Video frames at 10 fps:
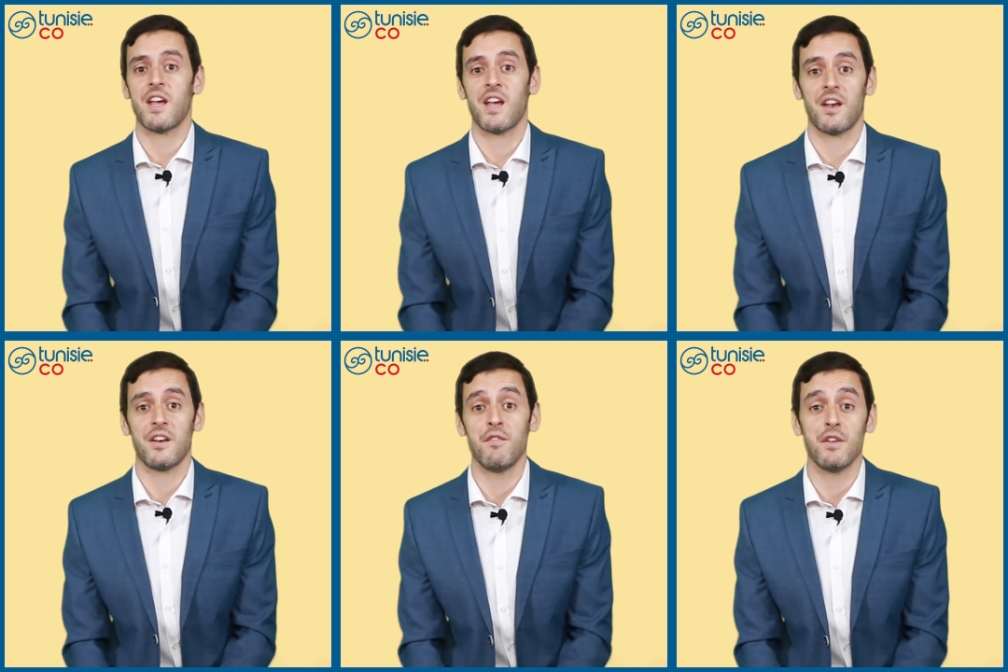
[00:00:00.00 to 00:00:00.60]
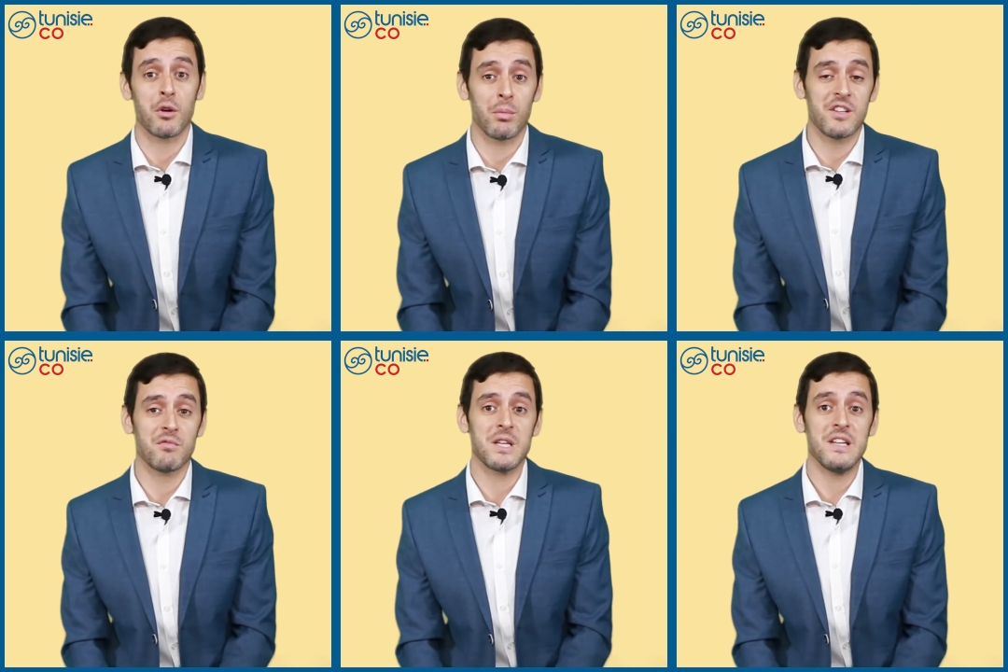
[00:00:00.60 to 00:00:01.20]
And if you don't
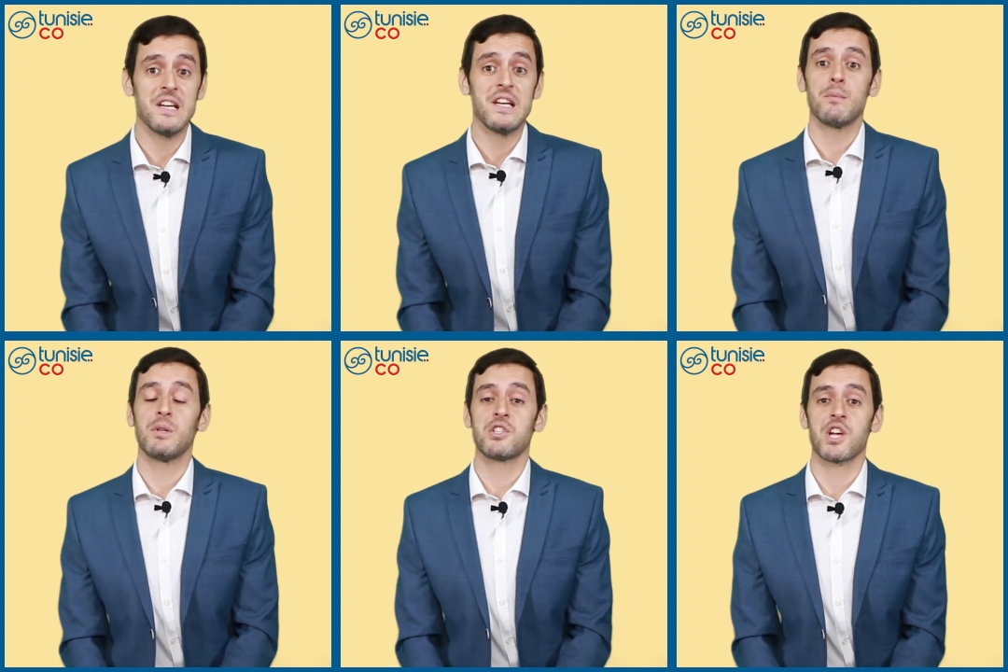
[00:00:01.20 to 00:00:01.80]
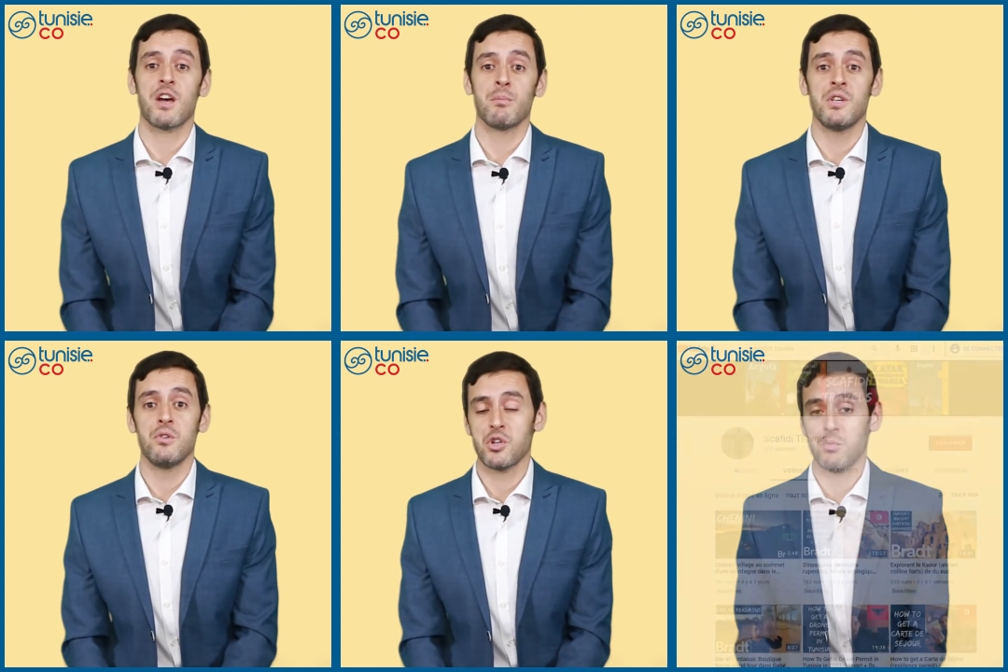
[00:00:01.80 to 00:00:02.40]
believe me, please check out my YouTube